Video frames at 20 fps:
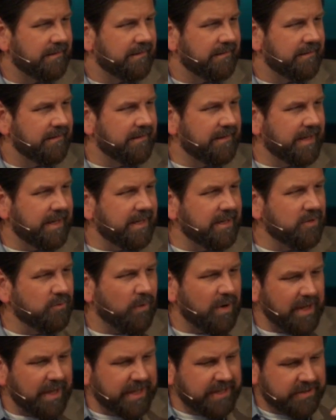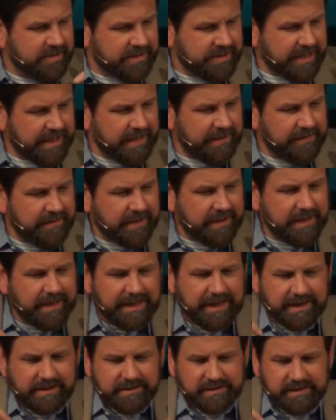The indwelling sin that
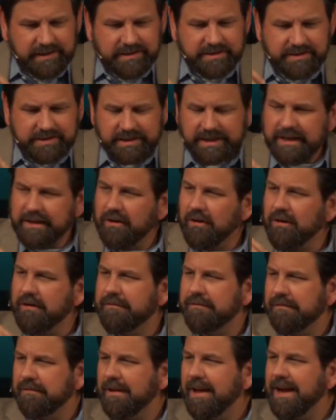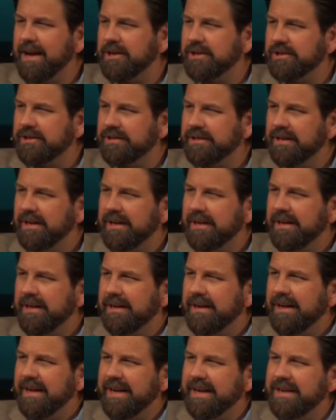exists in our flesh
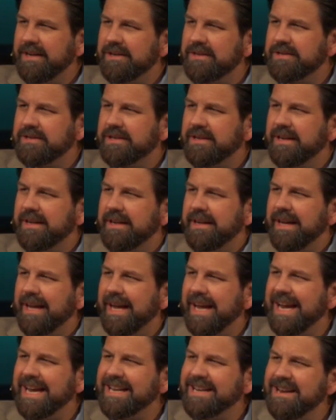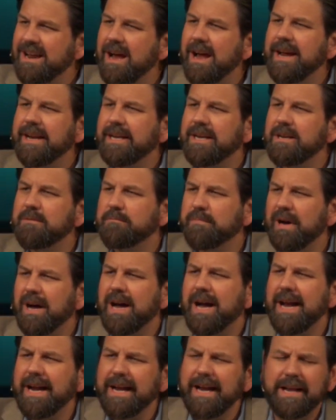is ignited
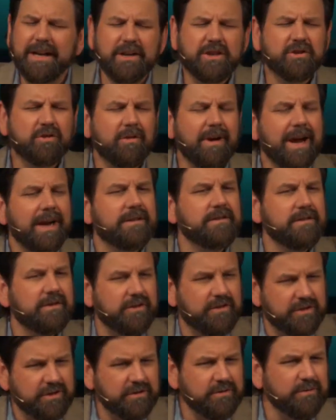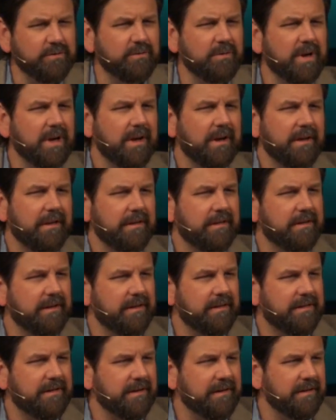by and attracted to the,
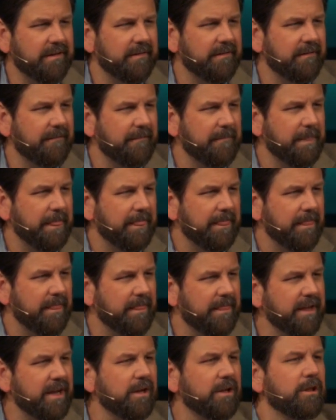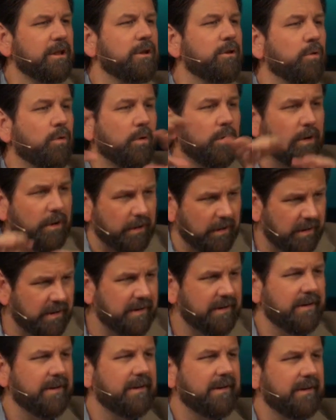the, the allure
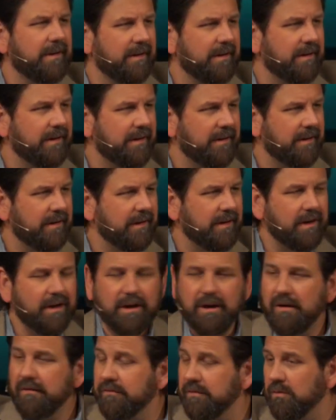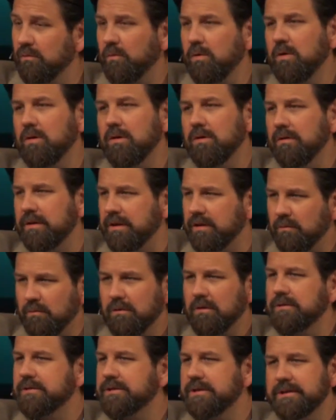of the world and the
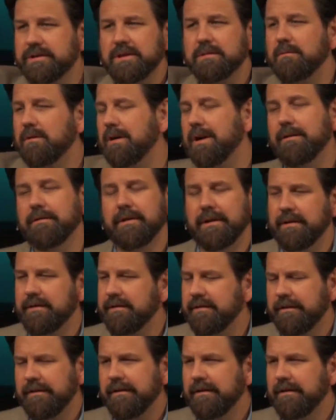world system around us.